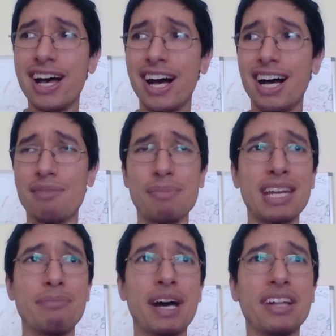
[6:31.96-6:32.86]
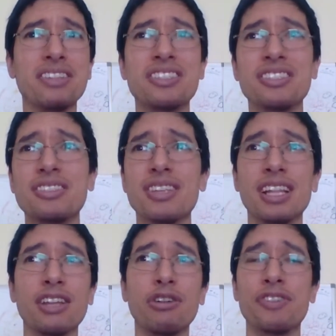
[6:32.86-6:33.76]
I made about a
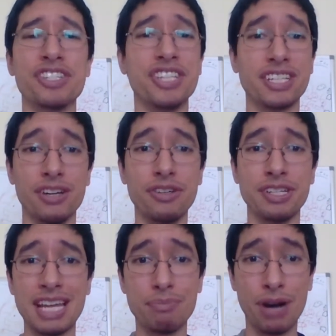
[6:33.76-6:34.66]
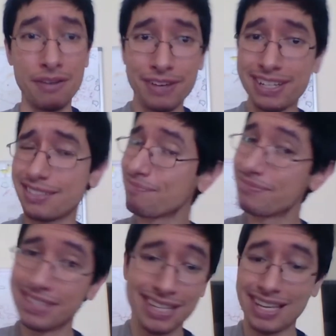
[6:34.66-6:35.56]
little over 600 net profit.
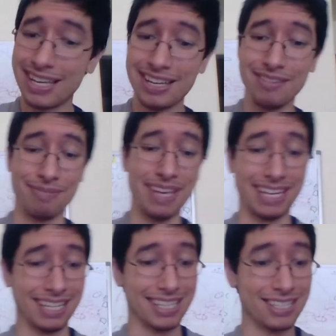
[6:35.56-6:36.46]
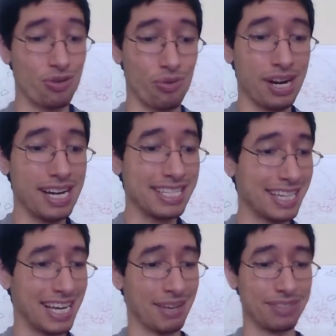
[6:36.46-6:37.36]
Man, crazy
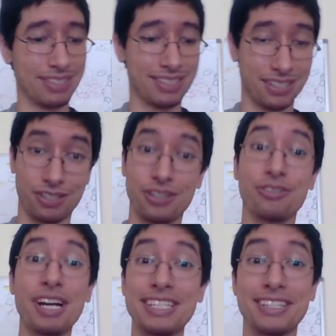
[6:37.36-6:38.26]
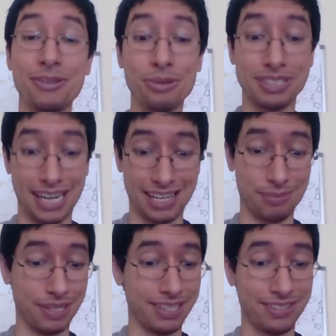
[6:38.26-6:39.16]
times, crazy cool
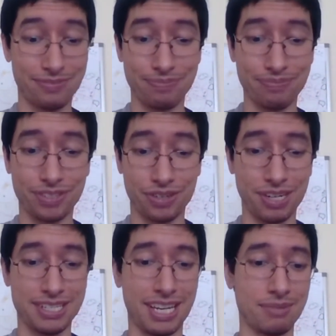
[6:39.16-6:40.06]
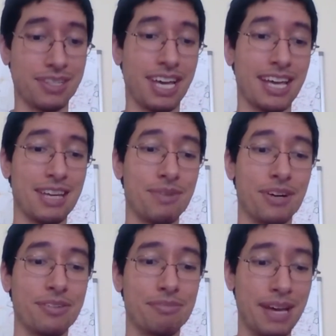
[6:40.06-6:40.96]
times, but crazy times. Okay, here we
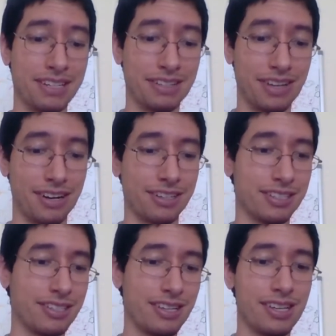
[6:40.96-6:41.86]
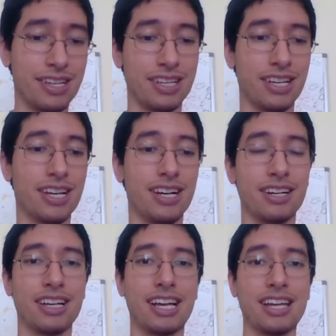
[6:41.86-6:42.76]
go. Back to the cards.
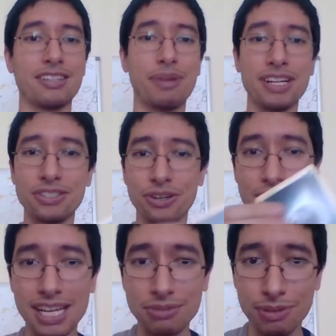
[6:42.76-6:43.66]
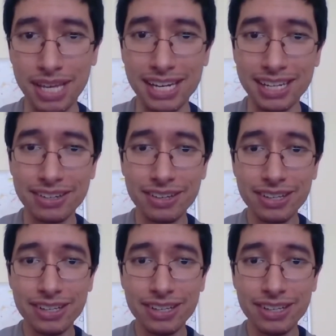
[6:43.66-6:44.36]
Uh, I should probably show you guys what I'm getting.